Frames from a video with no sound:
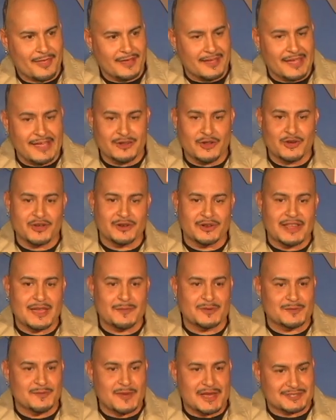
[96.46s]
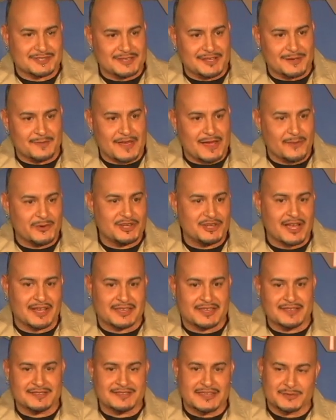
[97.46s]
Hey, you know your name is messed up, man, when you got
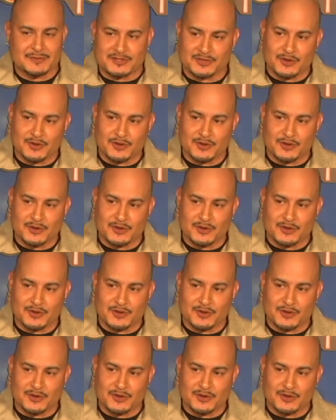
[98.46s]
kids named